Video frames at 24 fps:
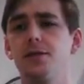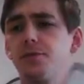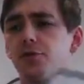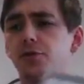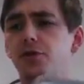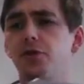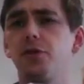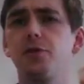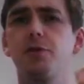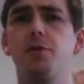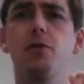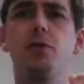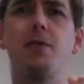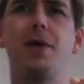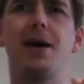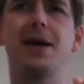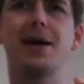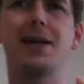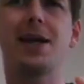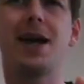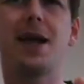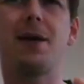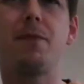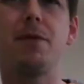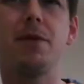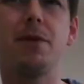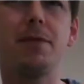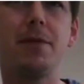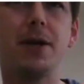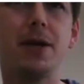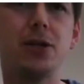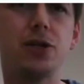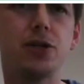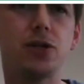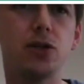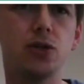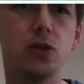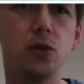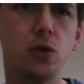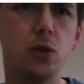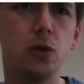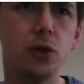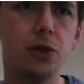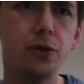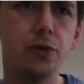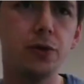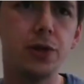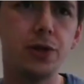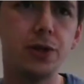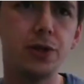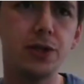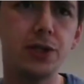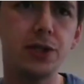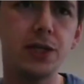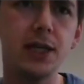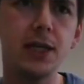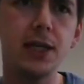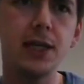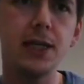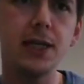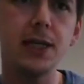I'm just going to put my camera and make sure you can see